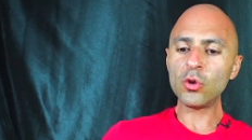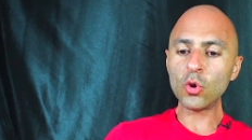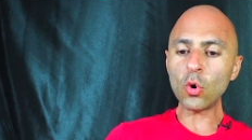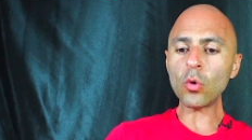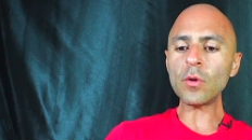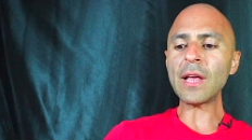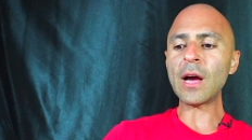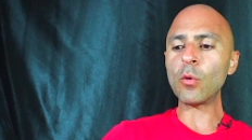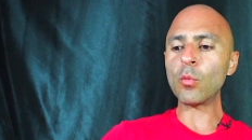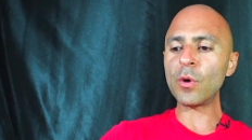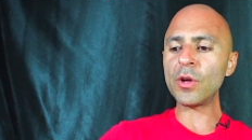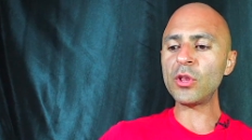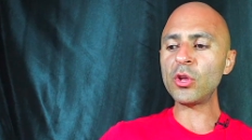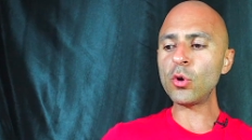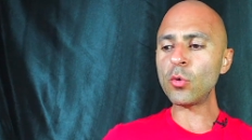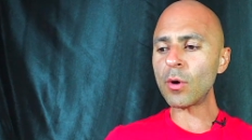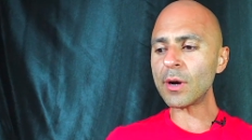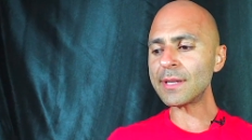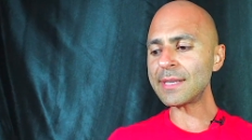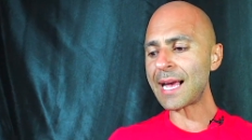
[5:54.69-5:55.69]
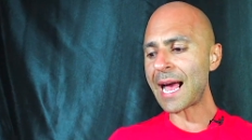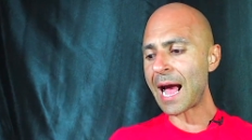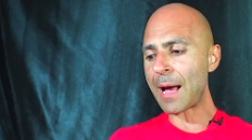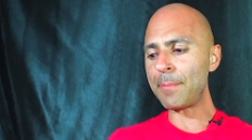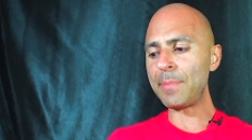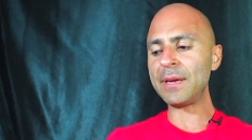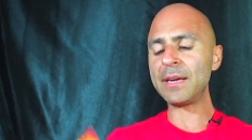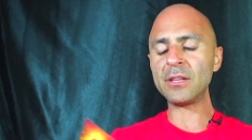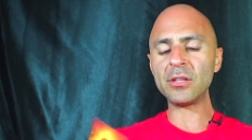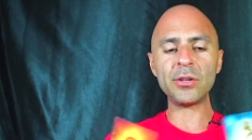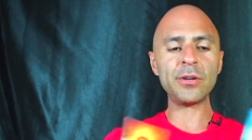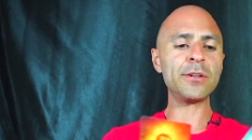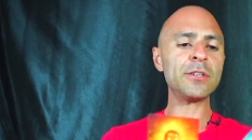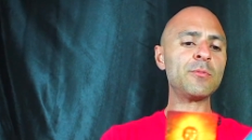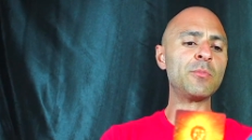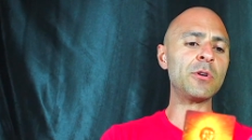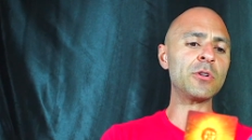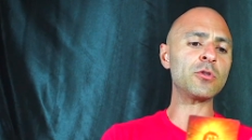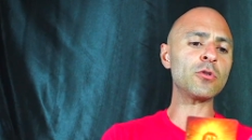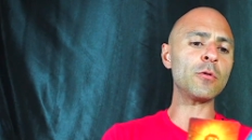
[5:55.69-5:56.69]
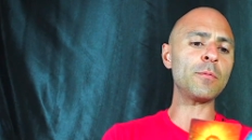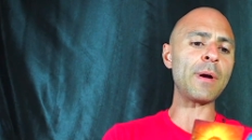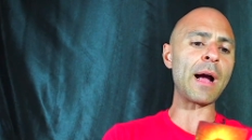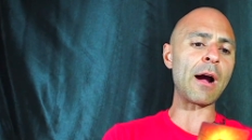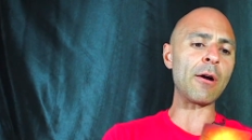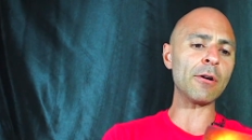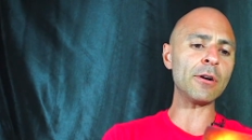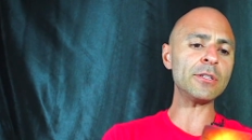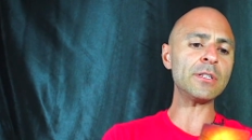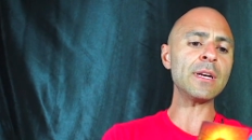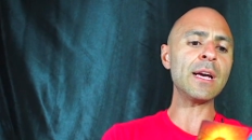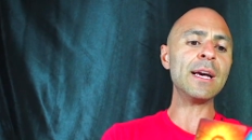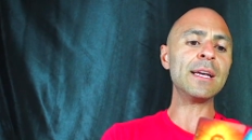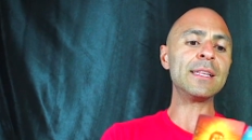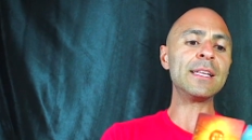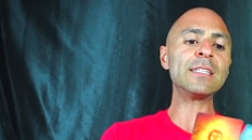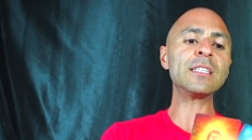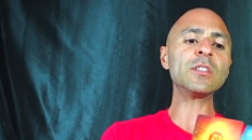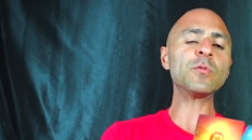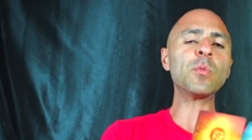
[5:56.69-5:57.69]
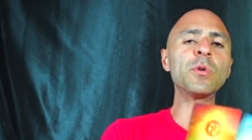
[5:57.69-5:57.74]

Know that when you are tapping into your spiritual powers, this is